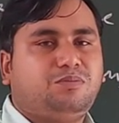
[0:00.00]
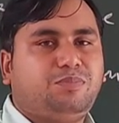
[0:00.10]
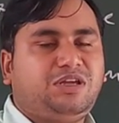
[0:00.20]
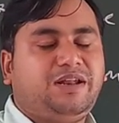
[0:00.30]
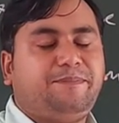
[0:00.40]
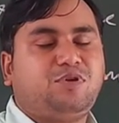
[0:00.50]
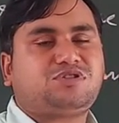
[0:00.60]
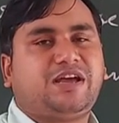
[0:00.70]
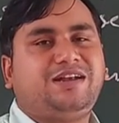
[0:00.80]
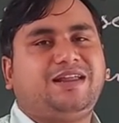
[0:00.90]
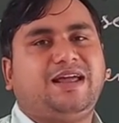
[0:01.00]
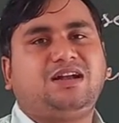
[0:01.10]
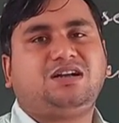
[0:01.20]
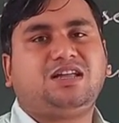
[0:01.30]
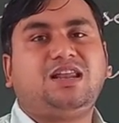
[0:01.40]
B lymphocyte
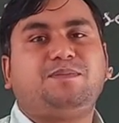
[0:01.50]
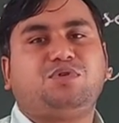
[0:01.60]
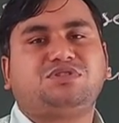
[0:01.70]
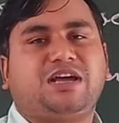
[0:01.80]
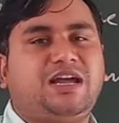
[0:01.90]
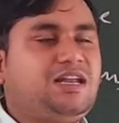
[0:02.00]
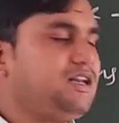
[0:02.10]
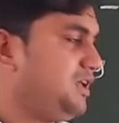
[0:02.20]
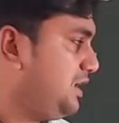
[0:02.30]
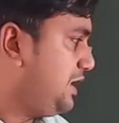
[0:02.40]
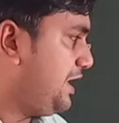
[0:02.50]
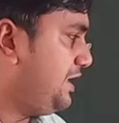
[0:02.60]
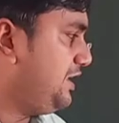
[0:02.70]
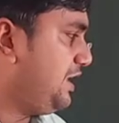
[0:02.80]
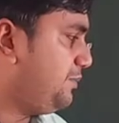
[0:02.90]
and T lymphocyte,
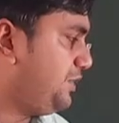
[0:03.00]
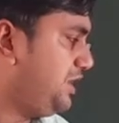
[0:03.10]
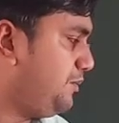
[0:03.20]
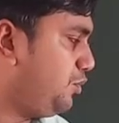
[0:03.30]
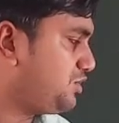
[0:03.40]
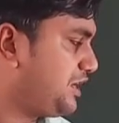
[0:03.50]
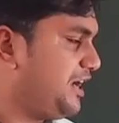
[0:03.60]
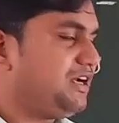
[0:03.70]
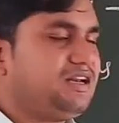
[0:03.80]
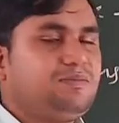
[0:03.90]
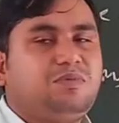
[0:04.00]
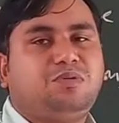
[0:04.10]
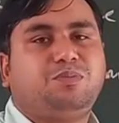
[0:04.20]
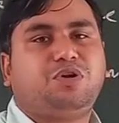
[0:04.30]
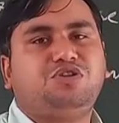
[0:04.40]
and here B lymphocyte
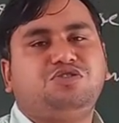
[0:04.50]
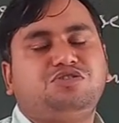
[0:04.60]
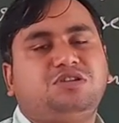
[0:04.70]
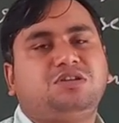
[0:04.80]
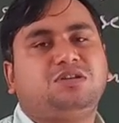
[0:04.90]
produced